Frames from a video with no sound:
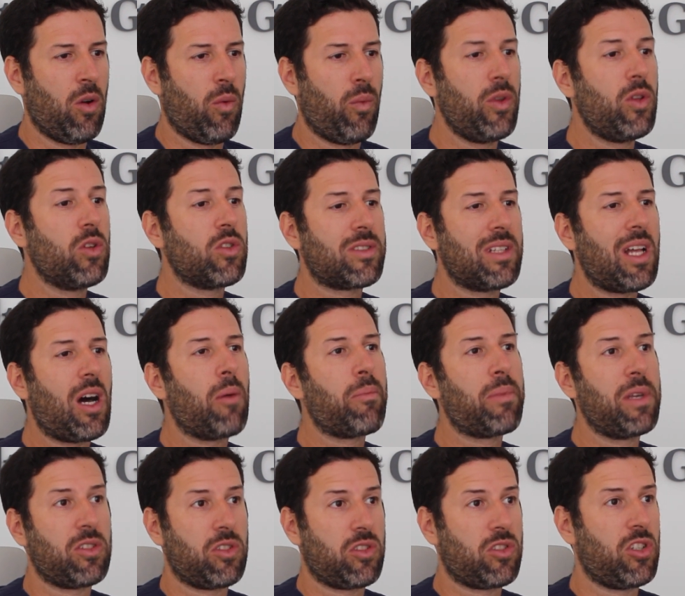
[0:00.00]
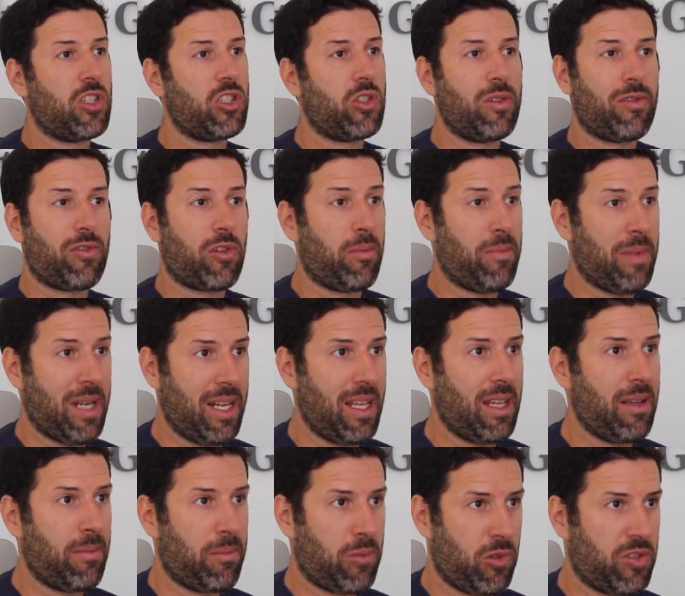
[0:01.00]
We use now piezo surgery for
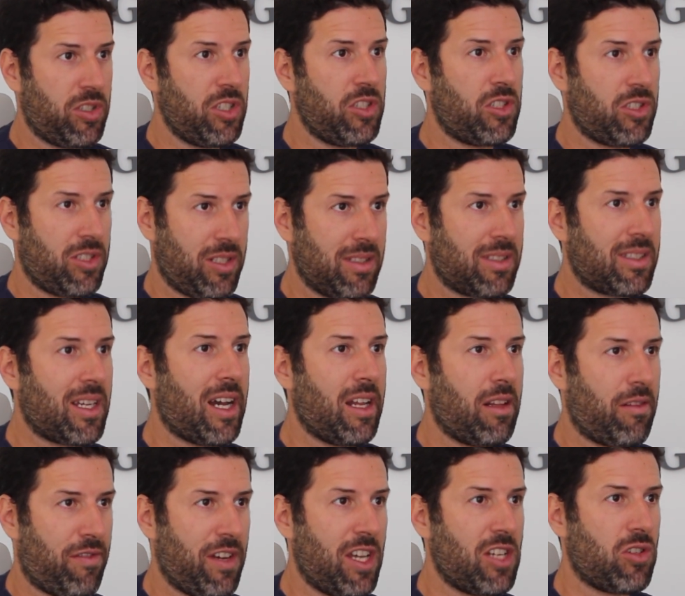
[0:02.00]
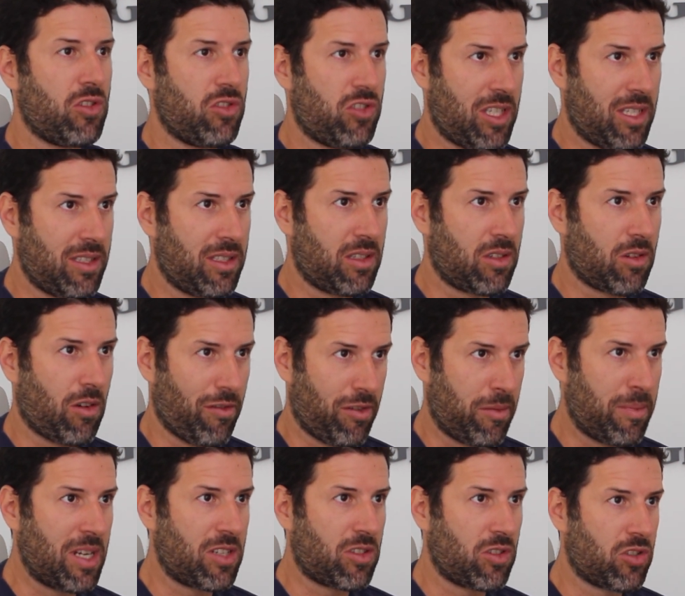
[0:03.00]
many procedures inside facial gender
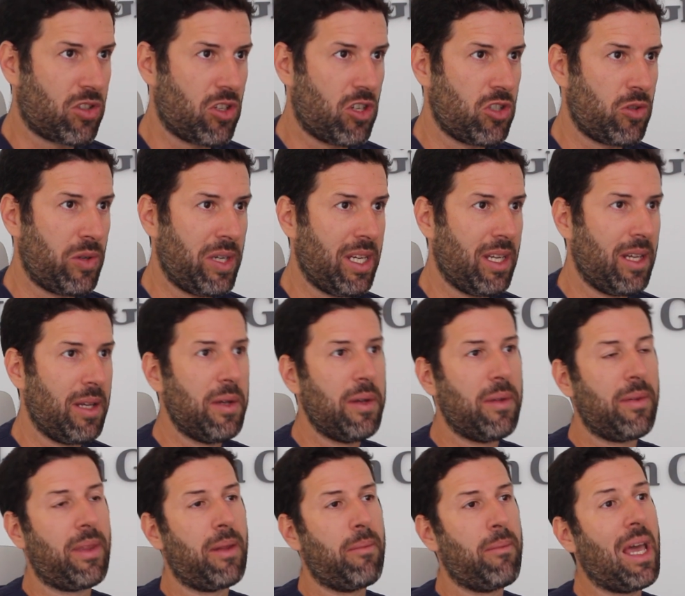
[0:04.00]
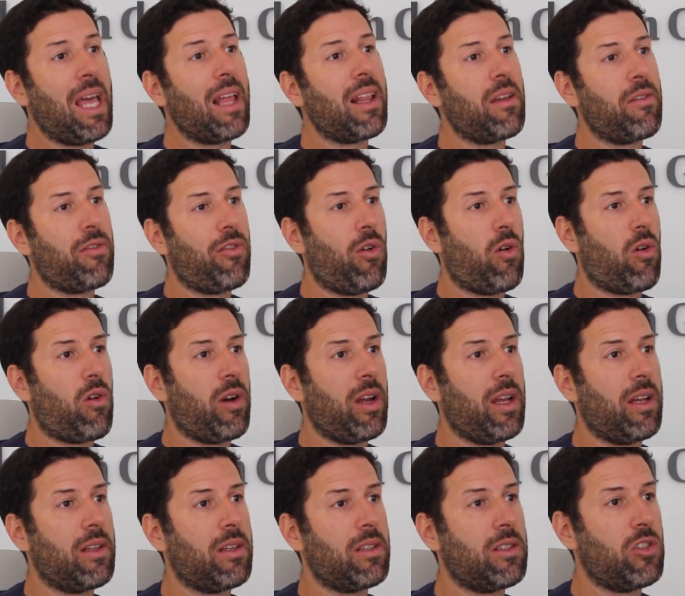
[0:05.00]
confirmation surgery, mainly for
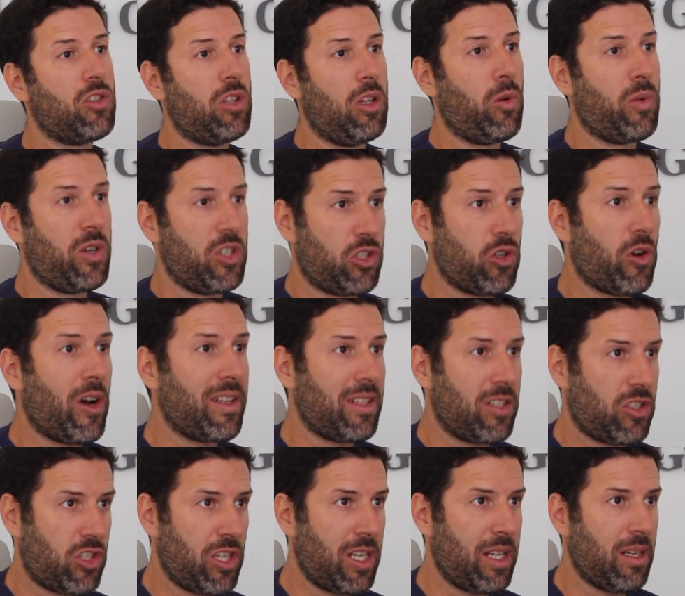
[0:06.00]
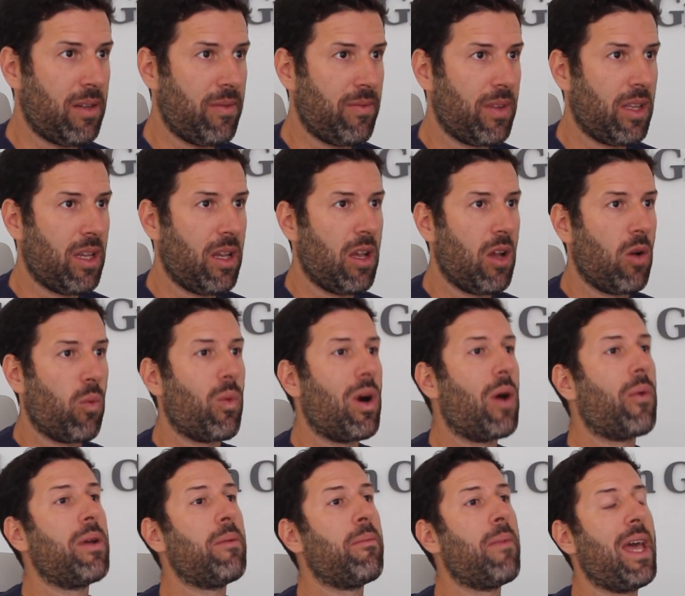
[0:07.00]
the lower jaw and the chin,
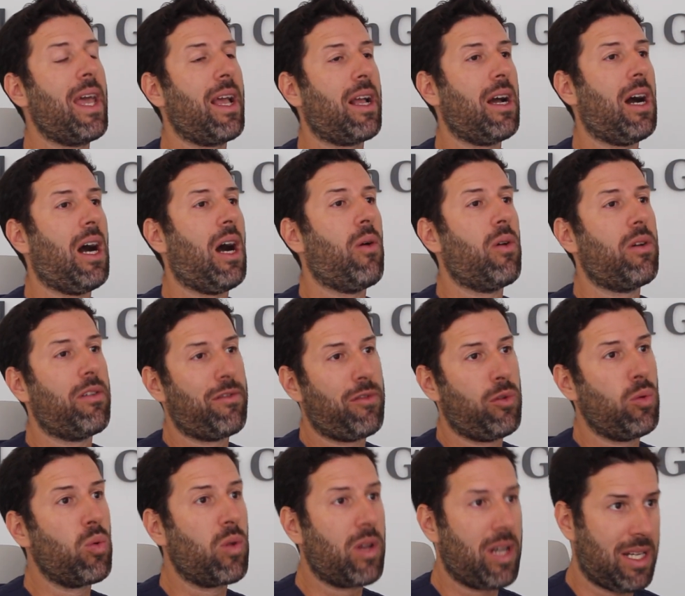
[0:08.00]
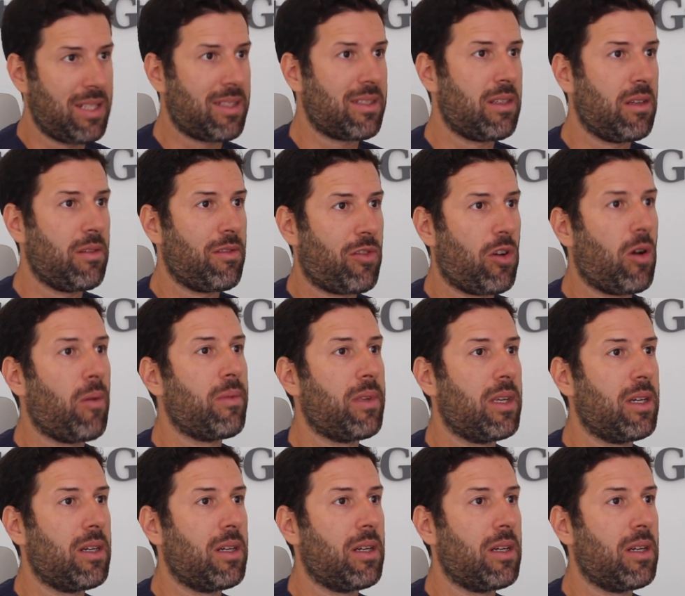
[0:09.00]
where we make our full cuts from